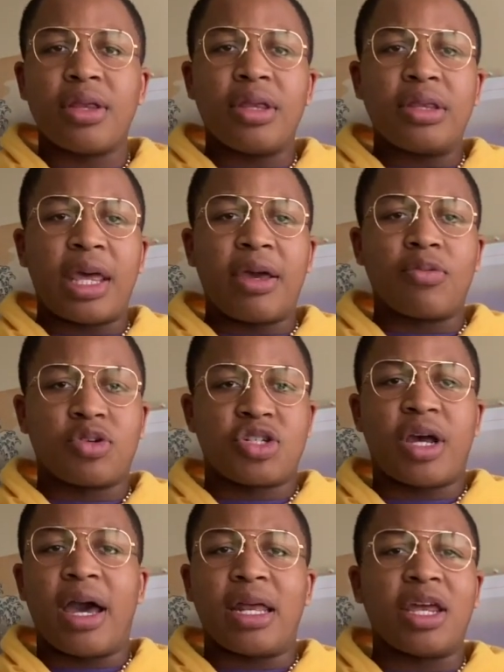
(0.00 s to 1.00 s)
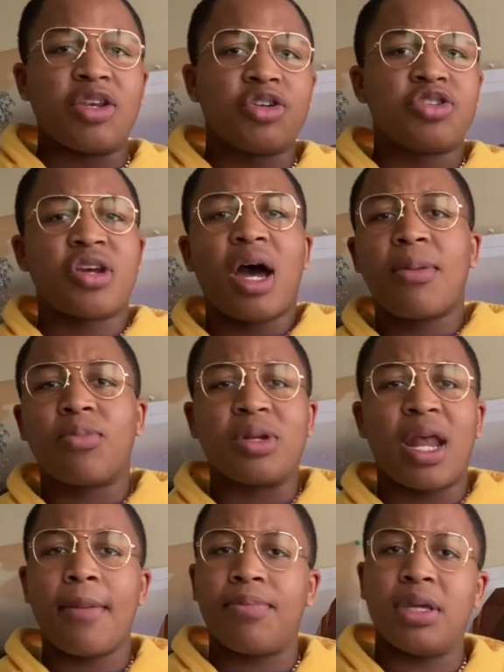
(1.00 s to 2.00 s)
they will shine and your job will
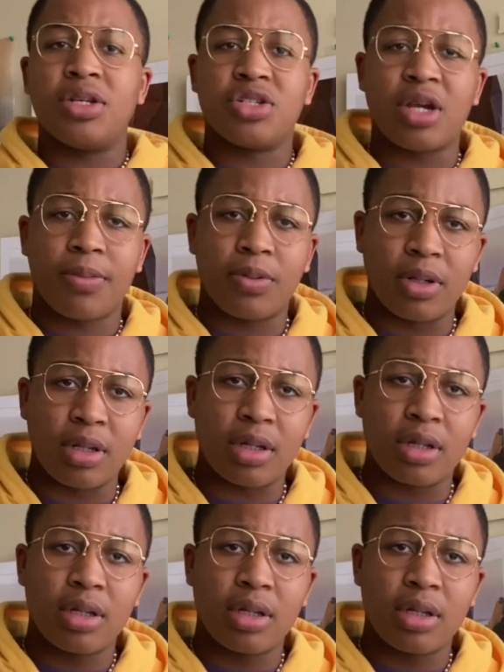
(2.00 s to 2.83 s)
not be in jeopardy.